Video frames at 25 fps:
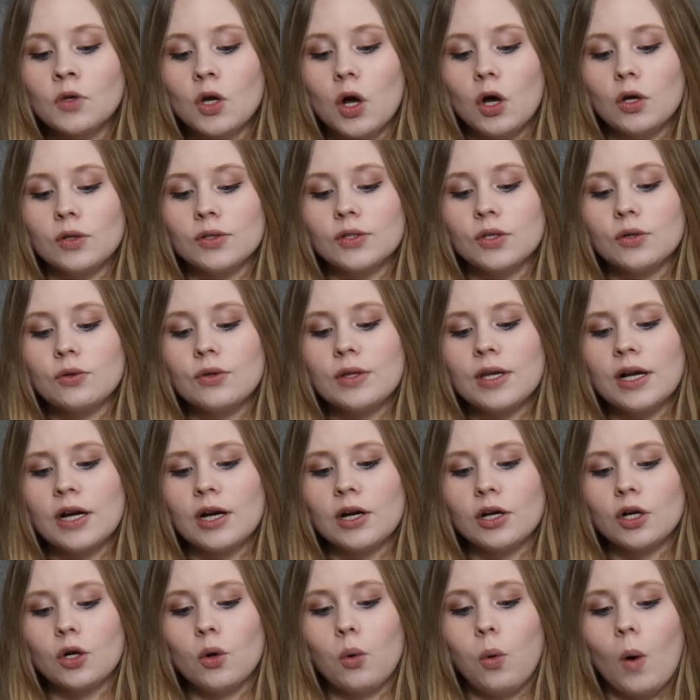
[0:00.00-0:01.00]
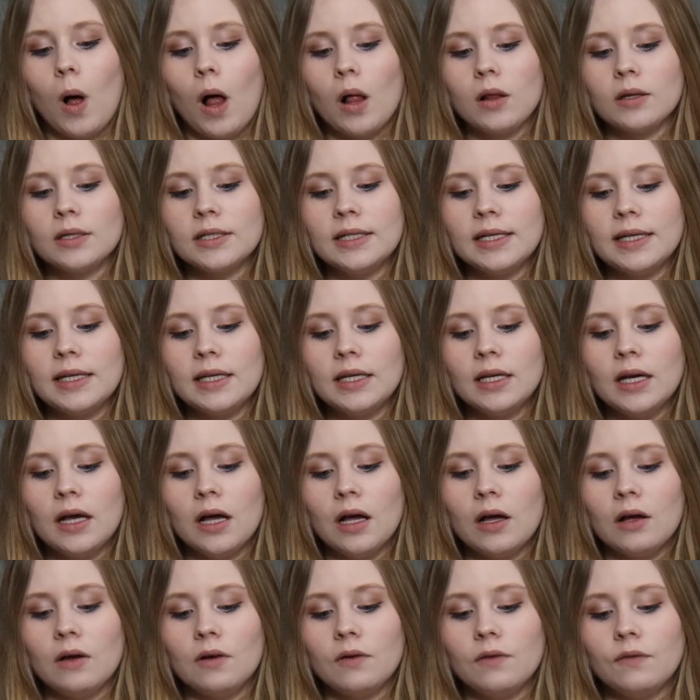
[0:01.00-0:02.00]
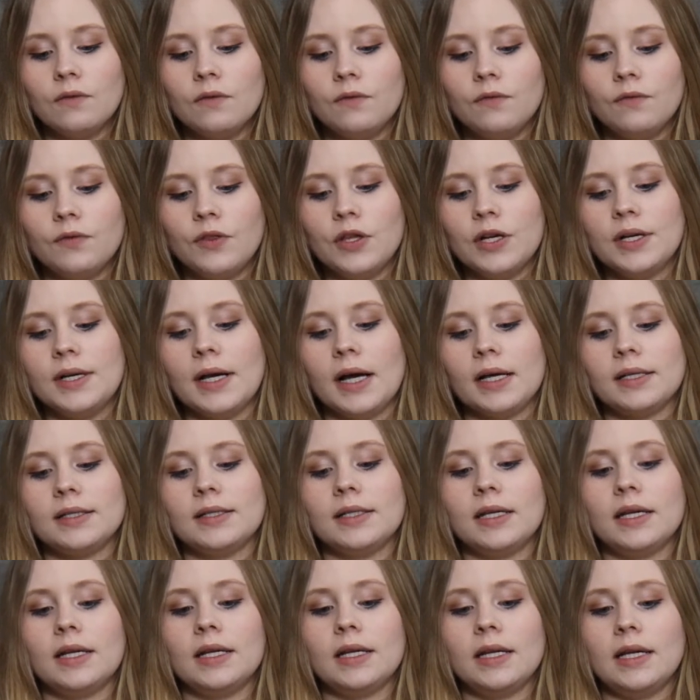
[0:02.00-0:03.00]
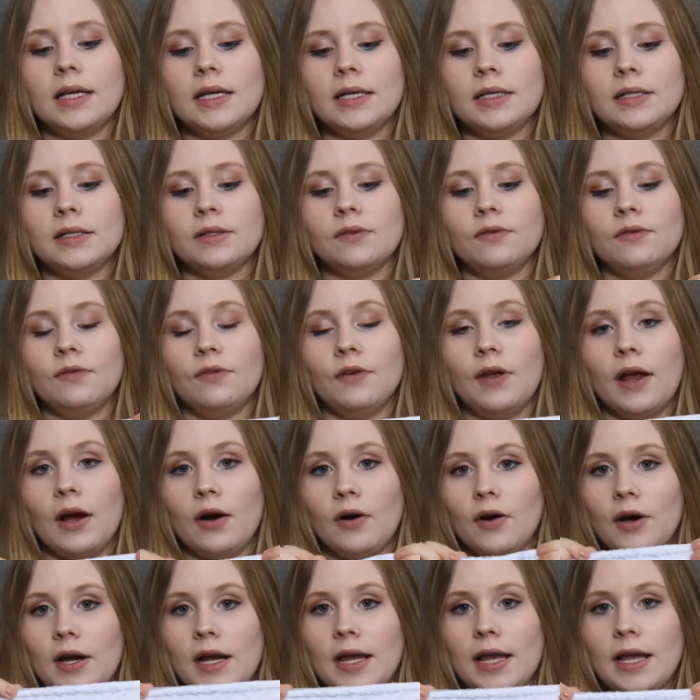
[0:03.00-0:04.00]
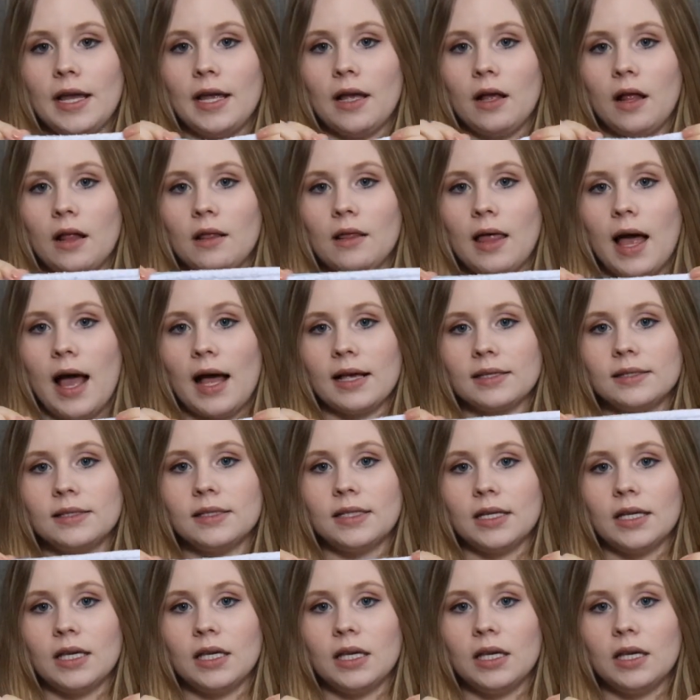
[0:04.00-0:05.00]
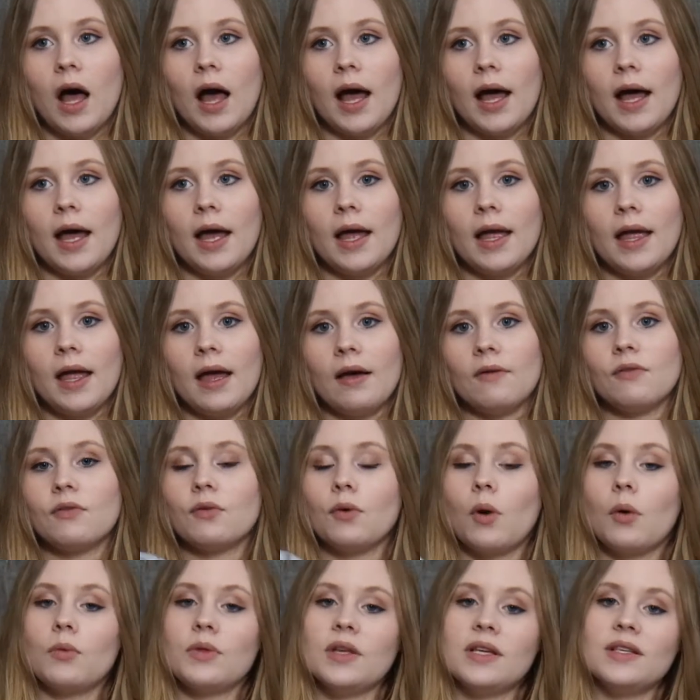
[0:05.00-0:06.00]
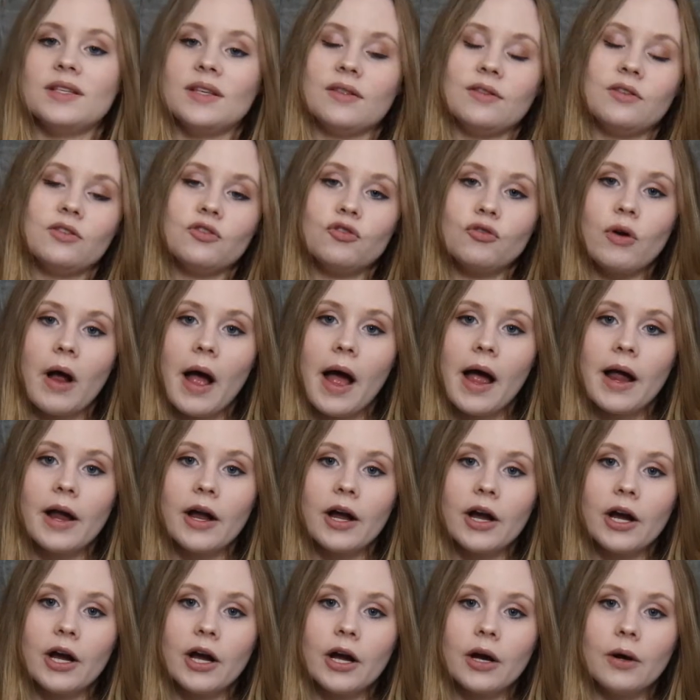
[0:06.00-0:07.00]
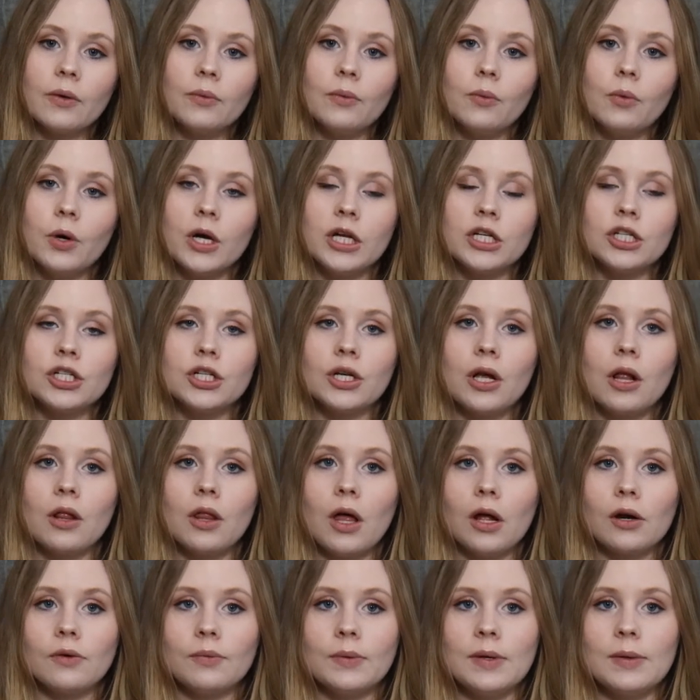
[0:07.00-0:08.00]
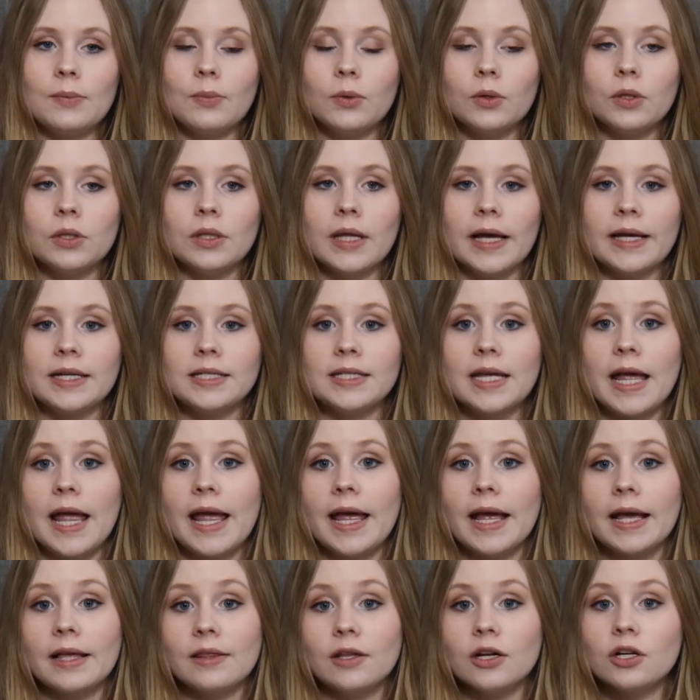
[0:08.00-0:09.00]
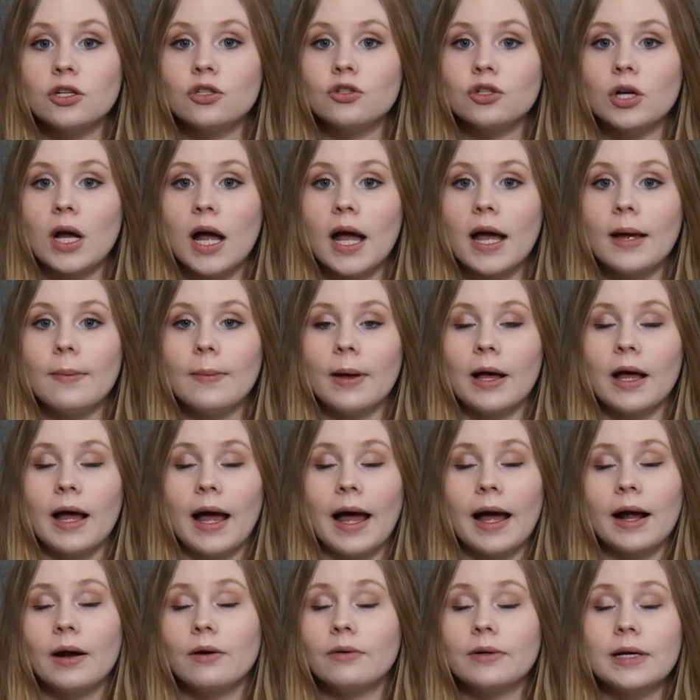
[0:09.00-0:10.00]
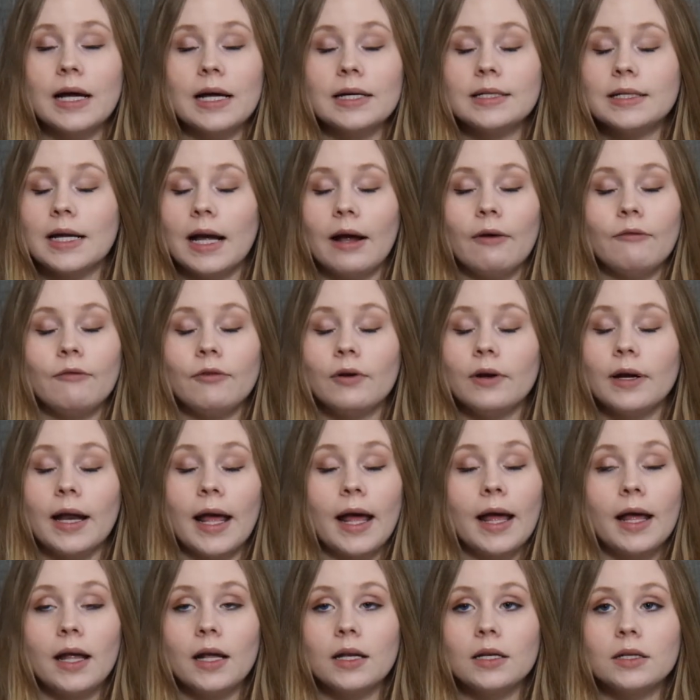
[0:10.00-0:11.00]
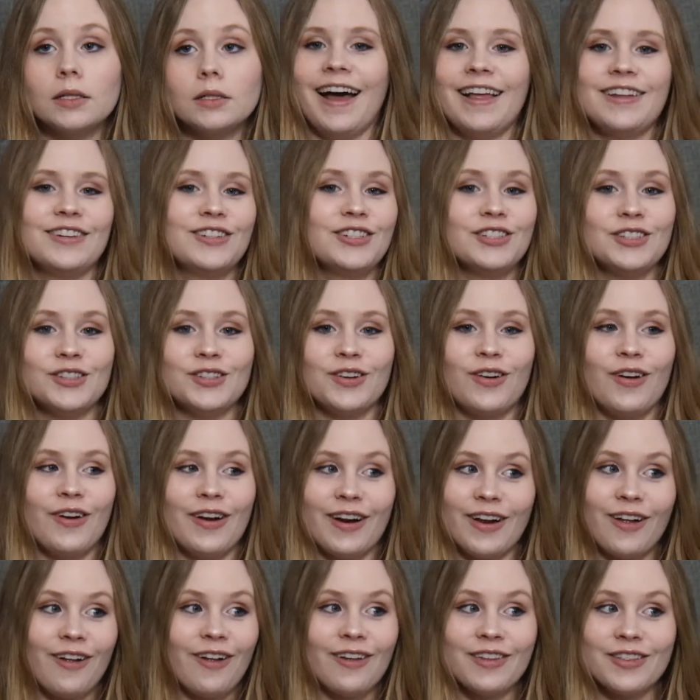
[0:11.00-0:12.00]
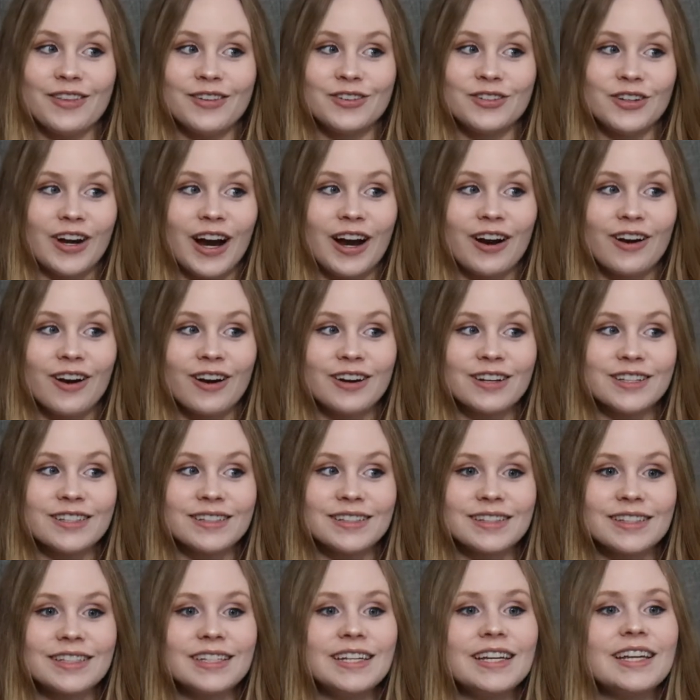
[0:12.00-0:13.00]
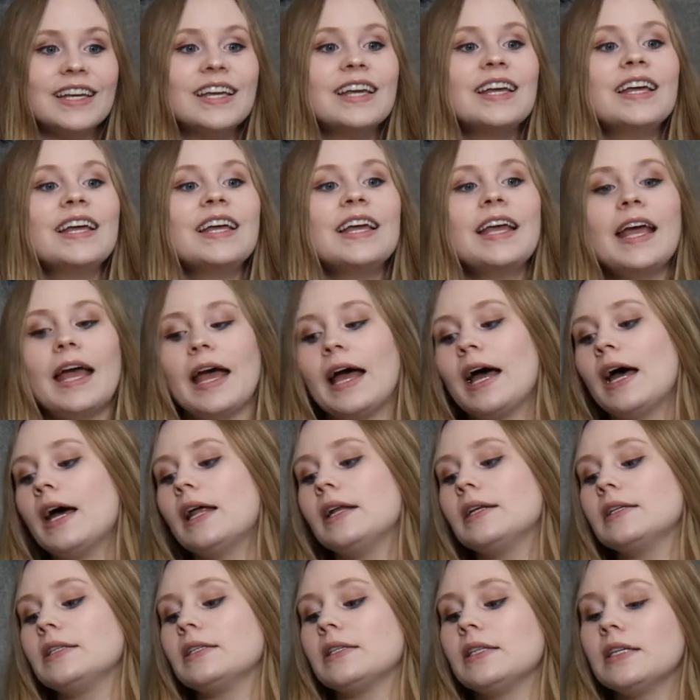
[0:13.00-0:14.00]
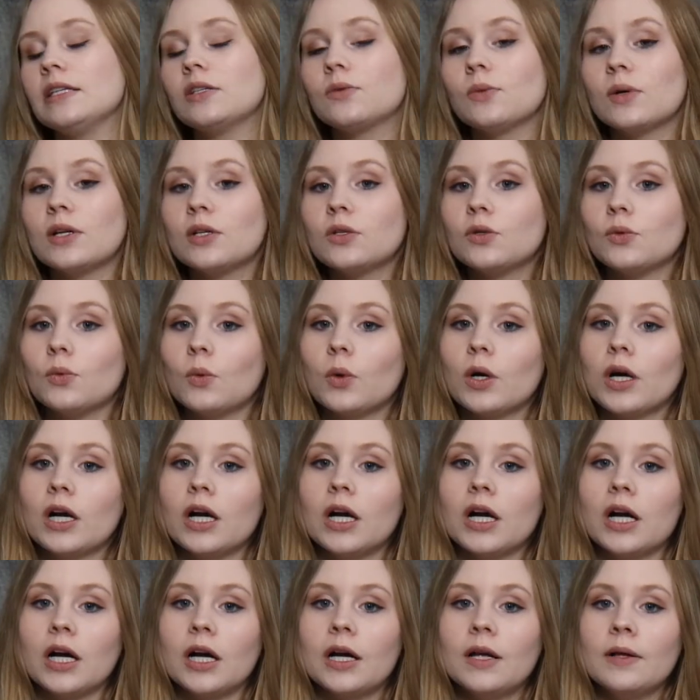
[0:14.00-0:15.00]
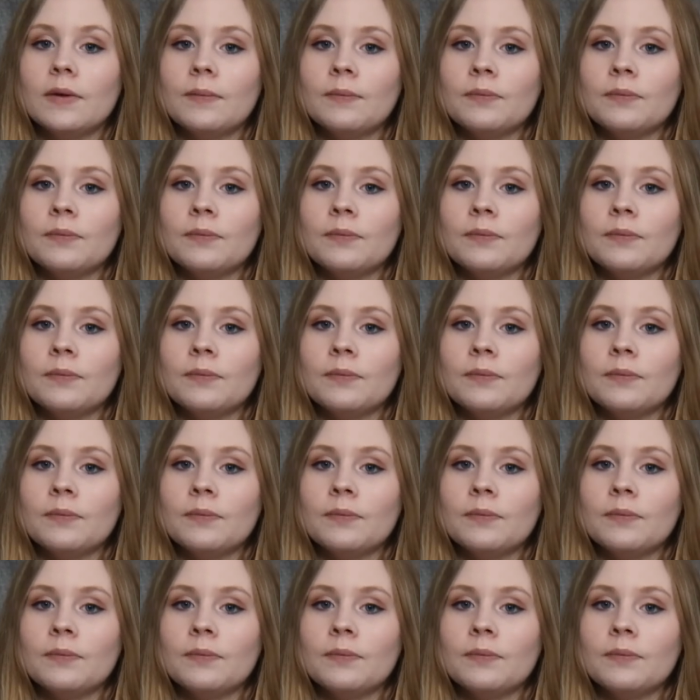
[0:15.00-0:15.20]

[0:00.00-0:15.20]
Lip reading: Also, their quality of the gusset is very elasticy. I have thrown these in the dryer, which a lot of people like to hang theirs dry, but I don't got time for that. I just throw it all in the dryer, honestly. And these ones were